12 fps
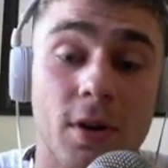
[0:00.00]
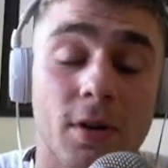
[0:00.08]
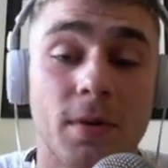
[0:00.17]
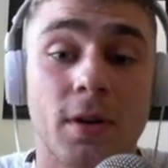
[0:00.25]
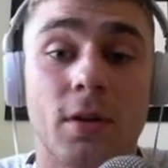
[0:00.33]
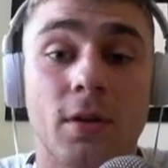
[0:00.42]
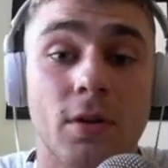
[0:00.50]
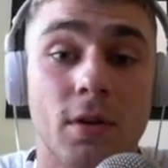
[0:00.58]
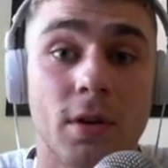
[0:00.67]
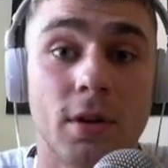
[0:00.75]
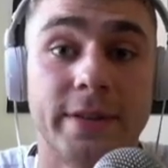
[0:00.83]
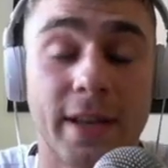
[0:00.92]
going to be
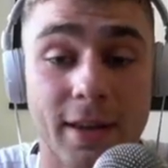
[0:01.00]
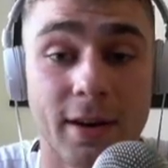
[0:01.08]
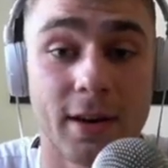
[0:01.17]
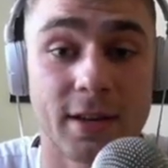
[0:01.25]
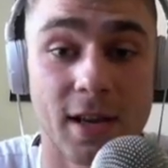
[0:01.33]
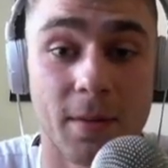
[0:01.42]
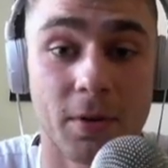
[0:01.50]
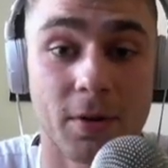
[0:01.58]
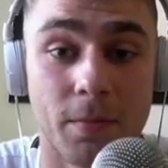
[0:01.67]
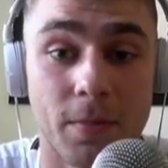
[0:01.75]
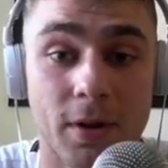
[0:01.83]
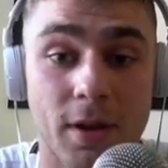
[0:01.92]
taking an example
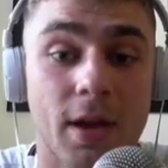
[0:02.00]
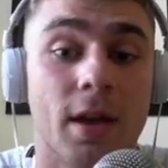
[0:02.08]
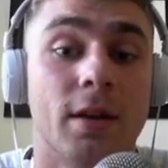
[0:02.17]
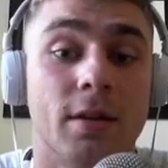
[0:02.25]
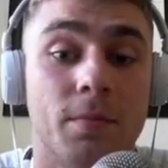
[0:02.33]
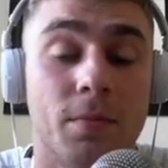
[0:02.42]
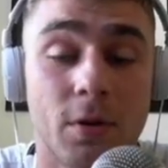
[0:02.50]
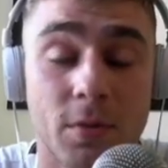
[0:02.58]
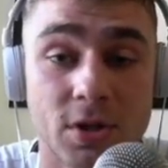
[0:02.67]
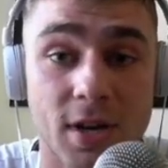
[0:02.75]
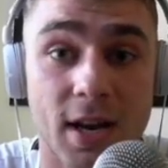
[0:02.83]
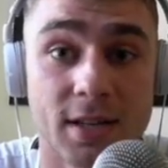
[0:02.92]
company and pretty
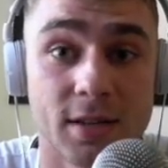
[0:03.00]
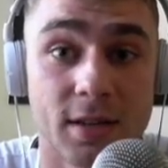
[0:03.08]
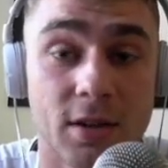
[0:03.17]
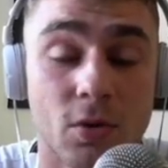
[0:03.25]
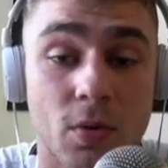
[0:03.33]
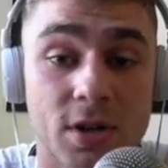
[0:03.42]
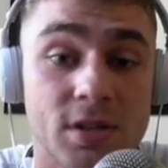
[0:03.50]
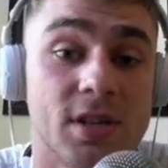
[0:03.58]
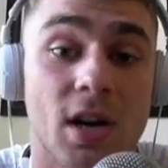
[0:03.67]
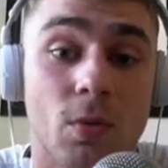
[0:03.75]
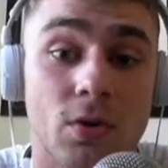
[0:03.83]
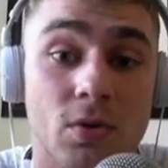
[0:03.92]
much asking it the questions
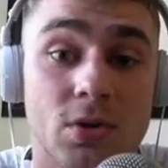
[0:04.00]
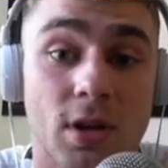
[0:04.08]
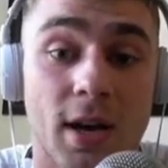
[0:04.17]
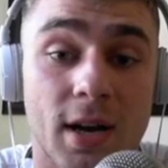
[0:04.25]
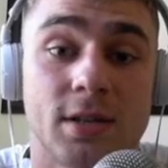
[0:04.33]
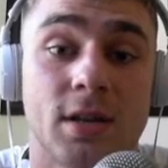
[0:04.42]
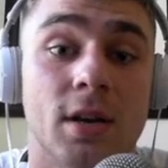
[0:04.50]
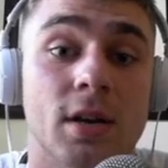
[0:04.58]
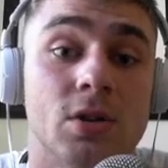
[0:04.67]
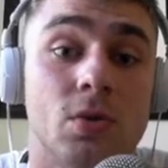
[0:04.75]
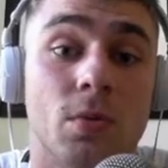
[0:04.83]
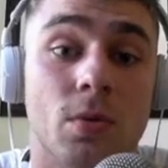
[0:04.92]
I would usually ask.
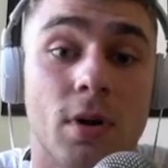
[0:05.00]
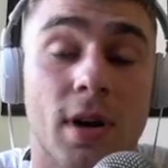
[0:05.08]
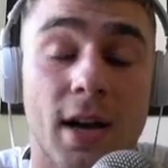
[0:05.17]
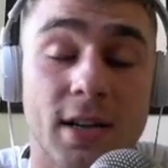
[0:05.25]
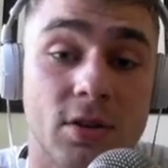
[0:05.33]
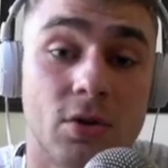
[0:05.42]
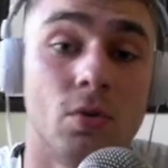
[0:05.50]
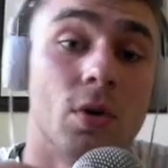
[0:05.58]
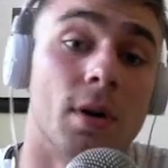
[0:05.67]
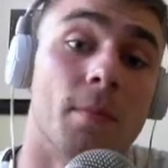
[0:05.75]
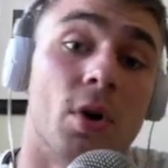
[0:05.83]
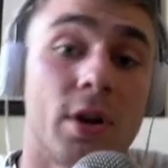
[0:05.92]
So I asked it to do
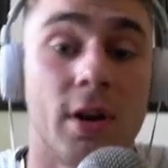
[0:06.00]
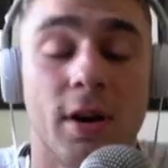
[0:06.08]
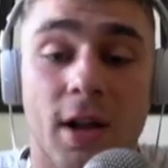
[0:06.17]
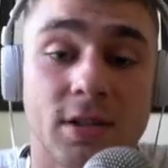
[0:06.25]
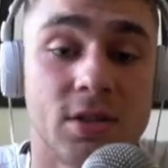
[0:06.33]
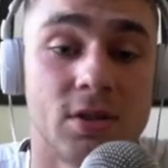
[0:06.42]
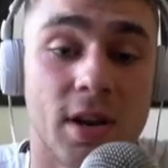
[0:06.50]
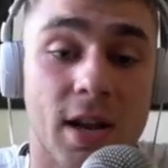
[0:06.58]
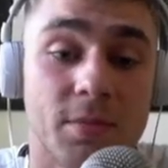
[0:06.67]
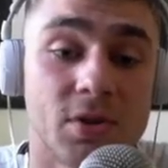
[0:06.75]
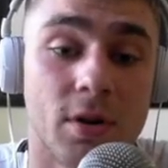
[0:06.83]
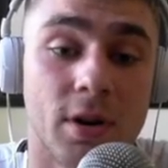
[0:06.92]
a market analysis on
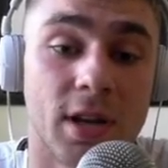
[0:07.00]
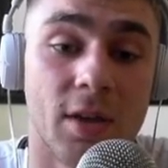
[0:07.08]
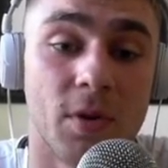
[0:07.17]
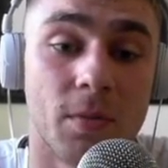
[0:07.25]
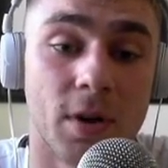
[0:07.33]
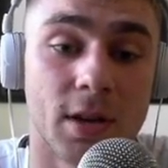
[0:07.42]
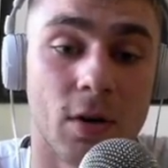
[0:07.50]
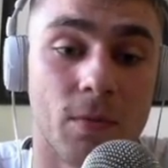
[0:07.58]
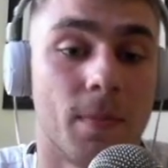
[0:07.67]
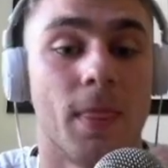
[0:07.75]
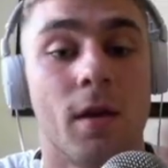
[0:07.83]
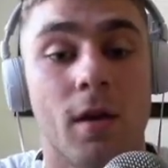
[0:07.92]
Amazon and it gave me a breakdown.
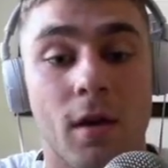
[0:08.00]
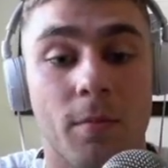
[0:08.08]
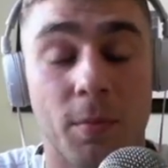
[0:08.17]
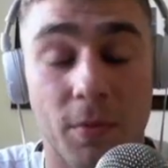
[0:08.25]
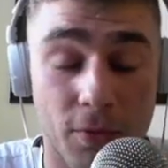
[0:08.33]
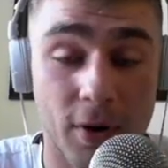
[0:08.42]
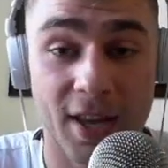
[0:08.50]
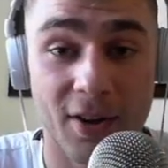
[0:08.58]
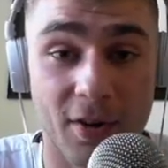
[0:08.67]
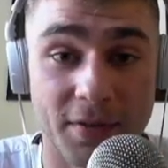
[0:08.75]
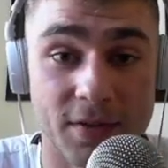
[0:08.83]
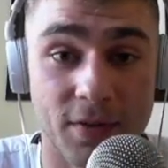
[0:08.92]
But before you get
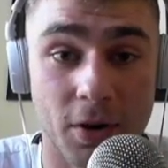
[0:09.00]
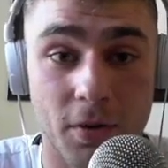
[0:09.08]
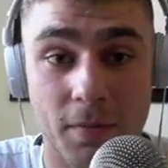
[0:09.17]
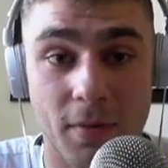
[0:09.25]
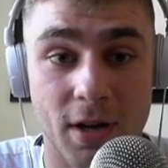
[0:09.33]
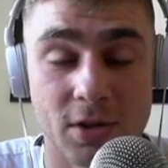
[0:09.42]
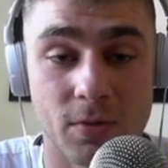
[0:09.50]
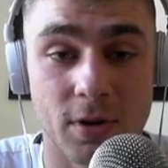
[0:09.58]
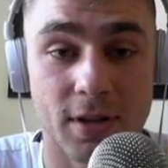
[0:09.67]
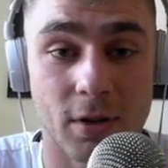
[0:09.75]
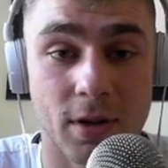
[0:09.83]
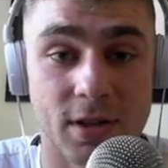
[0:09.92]
off this video, I just want to
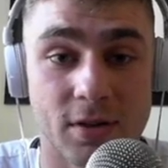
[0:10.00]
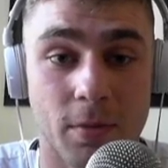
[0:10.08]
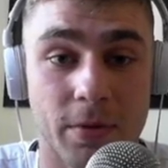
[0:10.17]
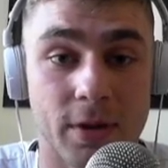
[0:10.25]
tell you guys a couple